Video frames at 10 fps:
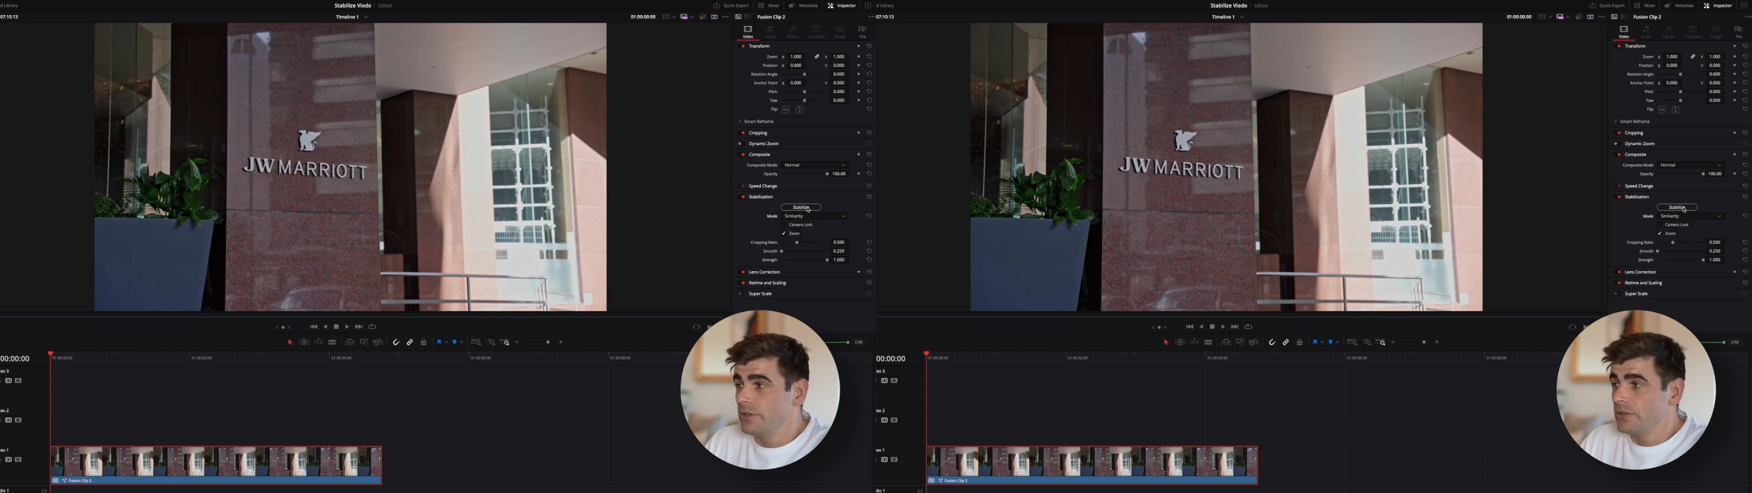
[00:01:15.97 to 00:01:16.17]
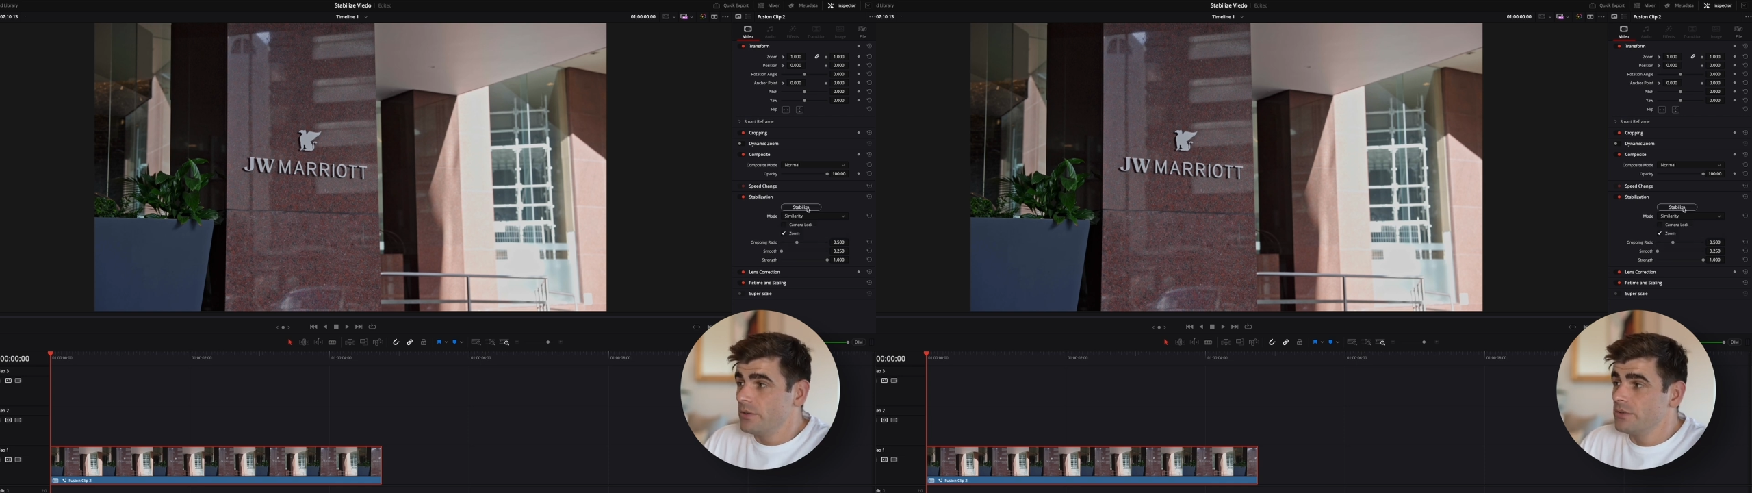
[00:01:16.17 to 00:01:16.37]

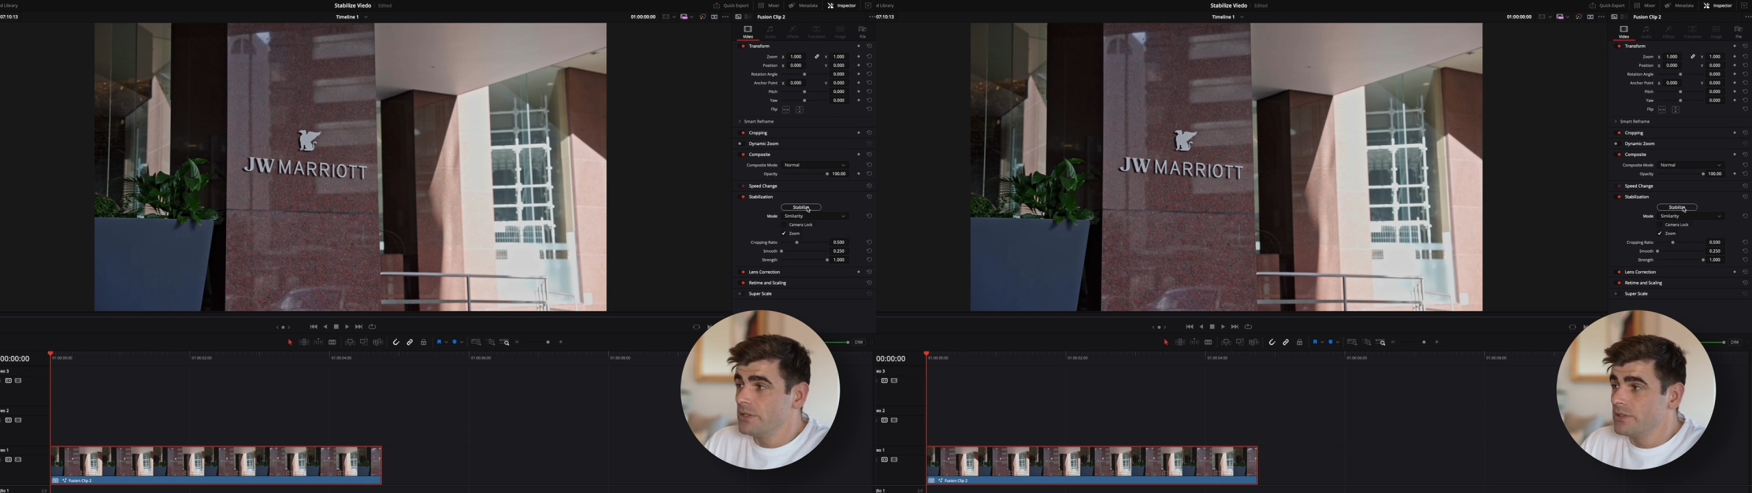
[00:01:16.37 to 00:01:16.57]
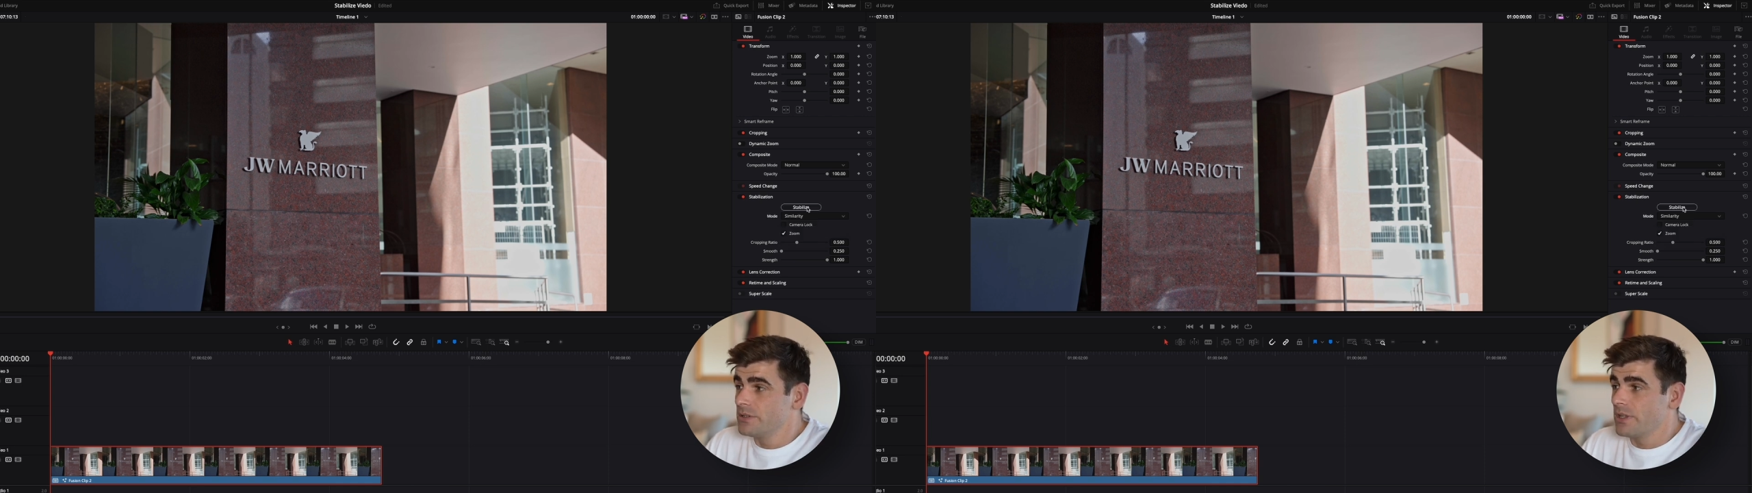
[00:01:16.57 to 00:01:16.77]

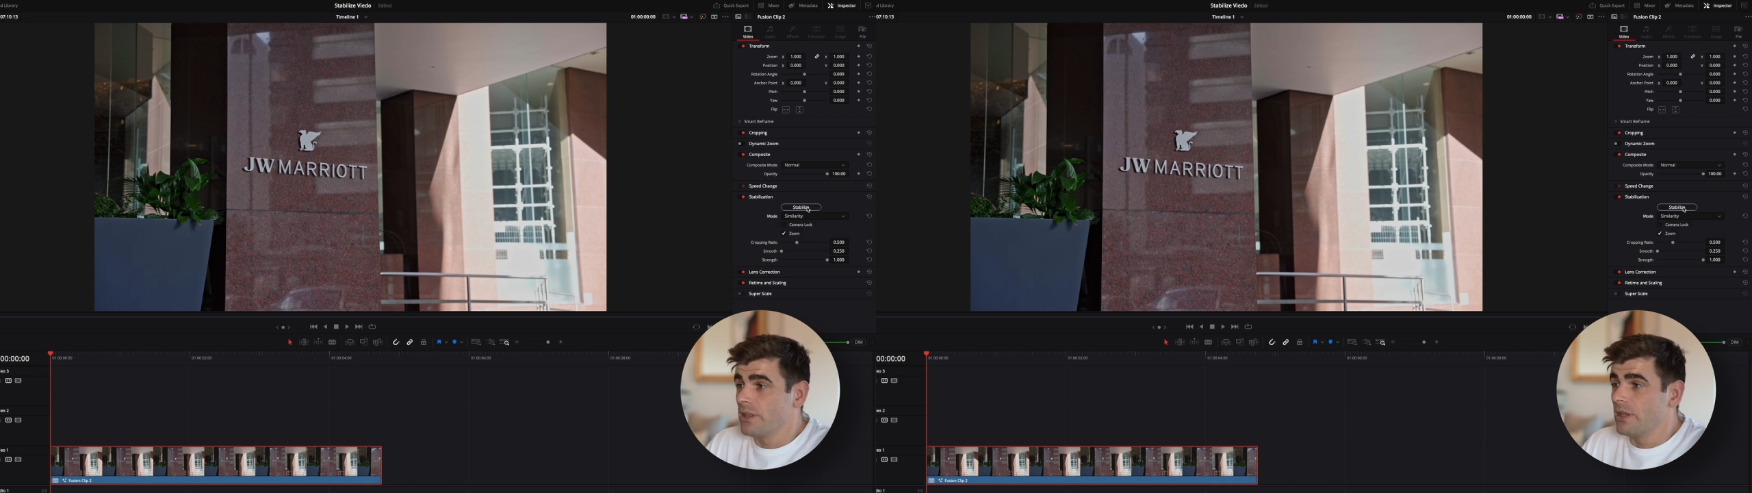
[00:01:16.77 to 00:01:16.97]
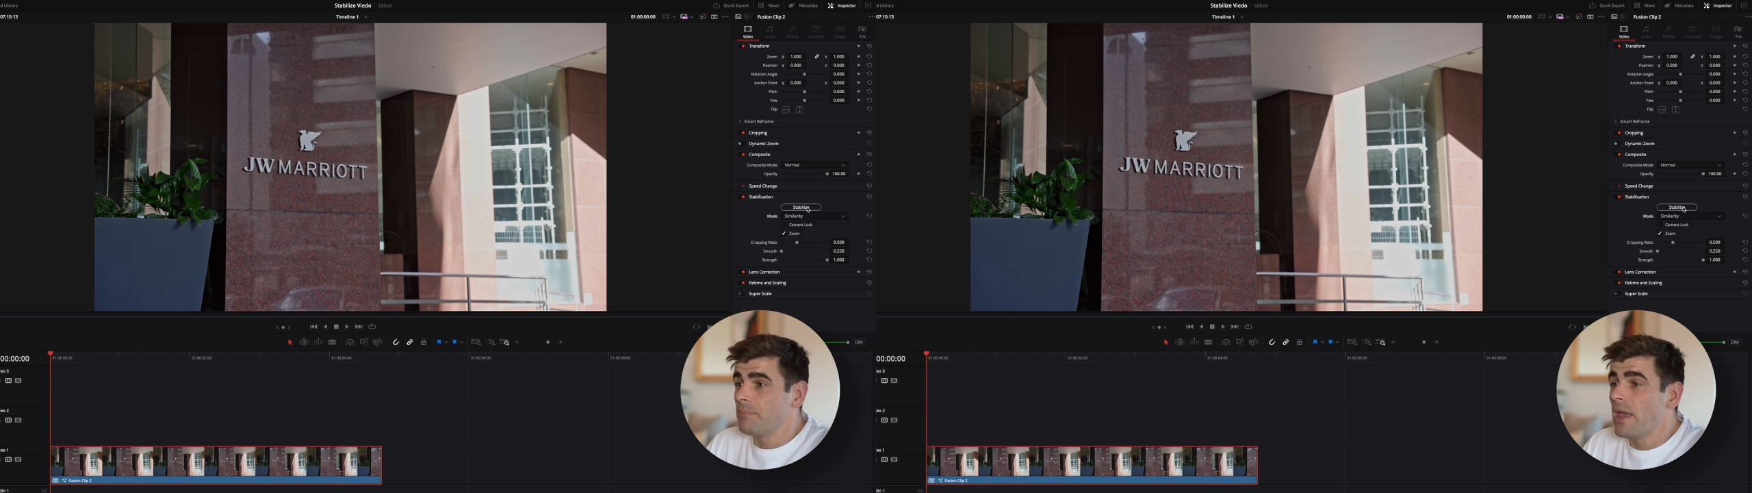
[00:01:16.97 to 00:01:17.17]
uses
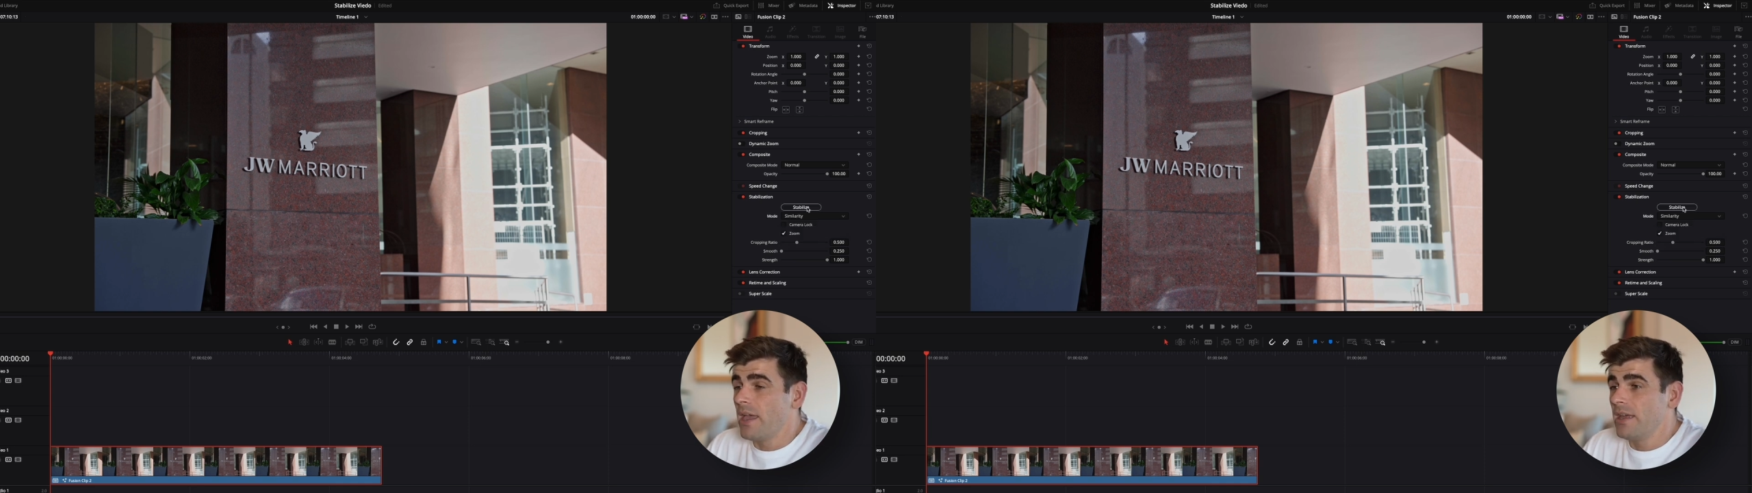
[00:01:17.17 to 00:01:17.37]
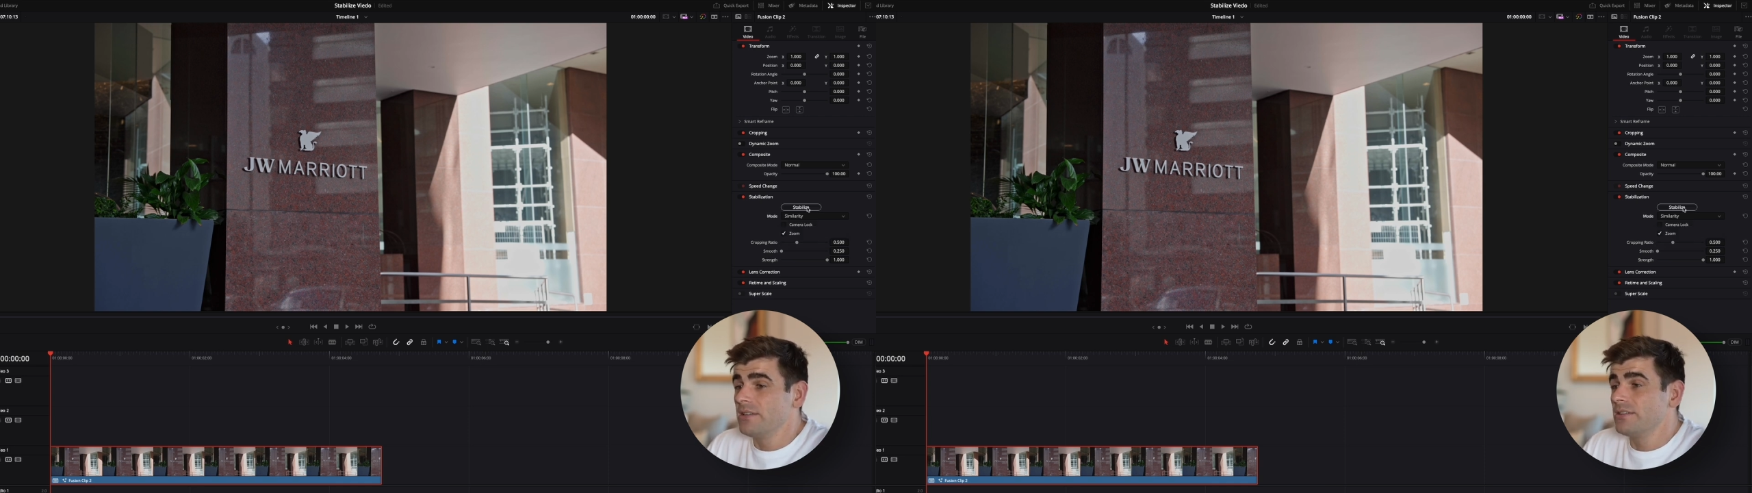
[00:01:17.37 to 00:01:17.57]
the
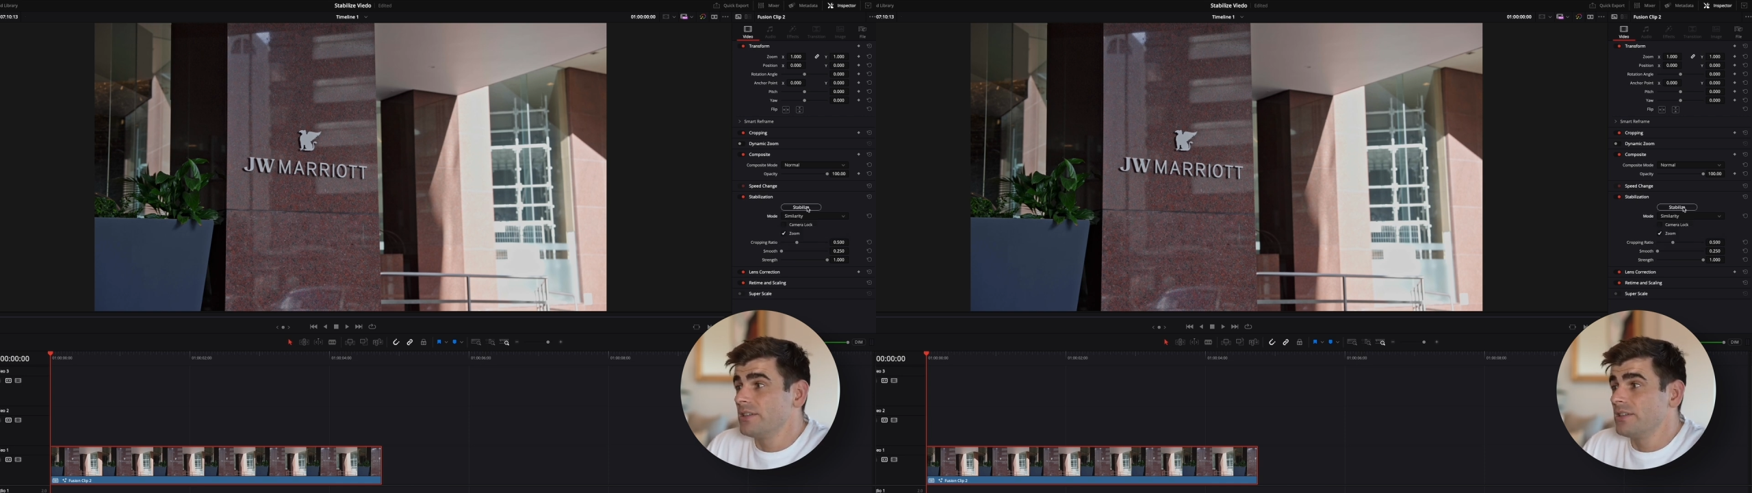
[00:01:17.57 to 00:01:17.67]
pan,